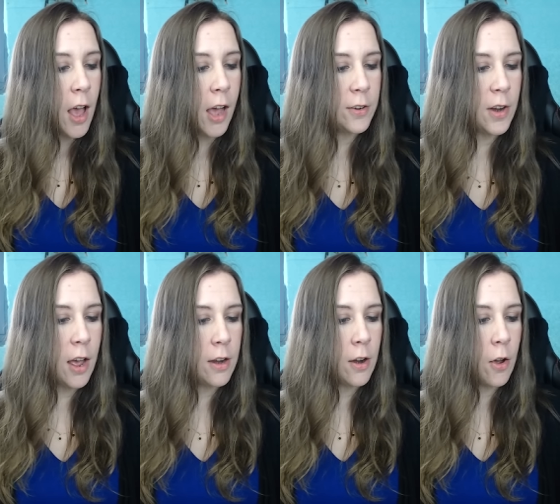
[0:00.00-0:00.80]
I do
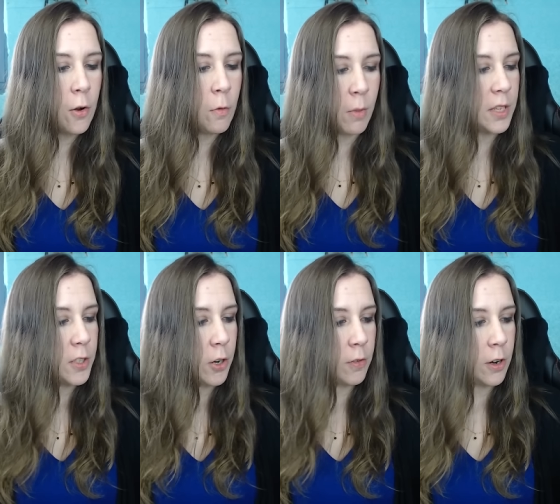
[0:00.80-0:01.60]
not know my
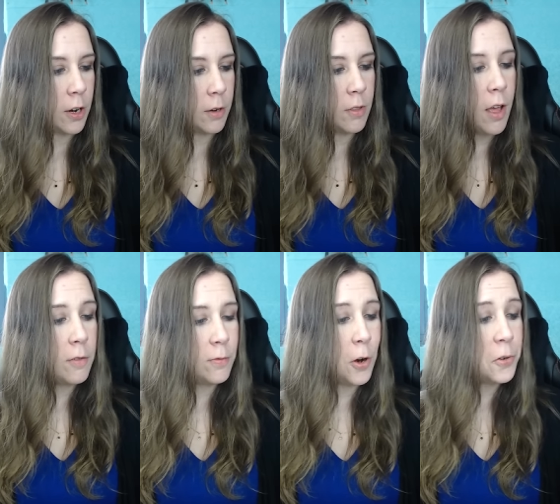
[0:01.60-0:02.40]
server.
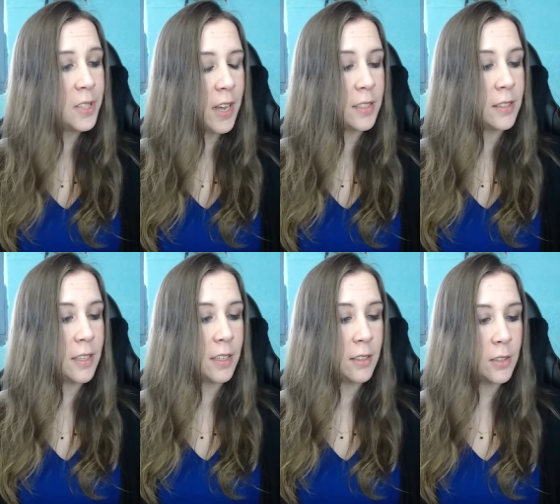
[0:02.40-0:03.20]
Love, Rose
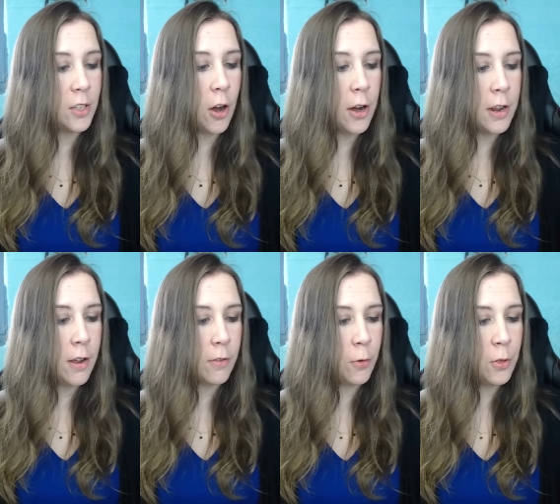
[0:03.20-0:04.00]
Icy. Sorry
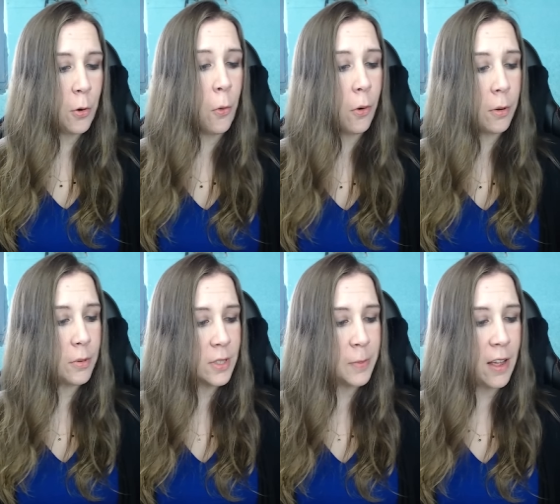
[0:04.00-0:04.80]
for the
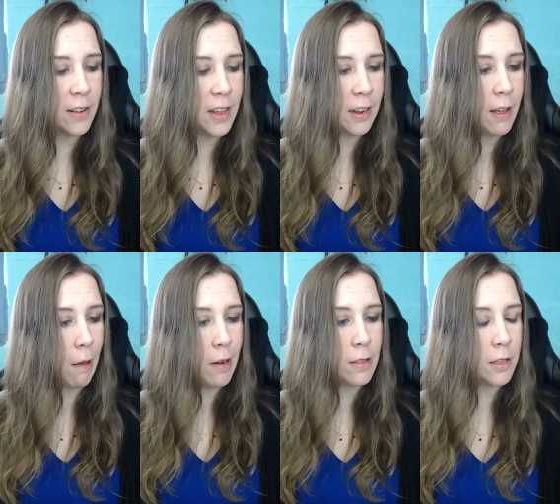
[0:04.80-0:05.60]
horrible spelling.
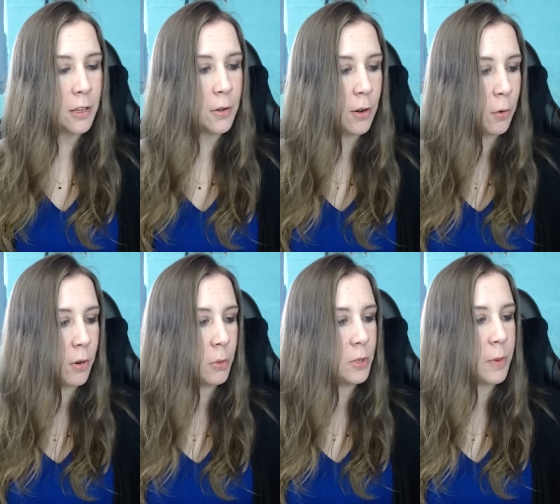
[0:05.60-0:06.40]
I didn't think you had
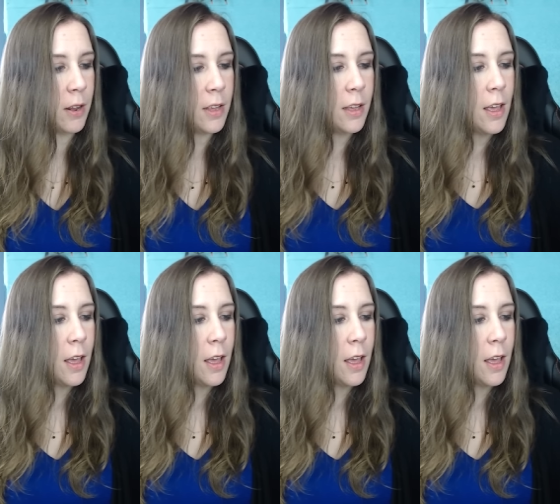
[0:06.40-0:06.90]
horrible spelling.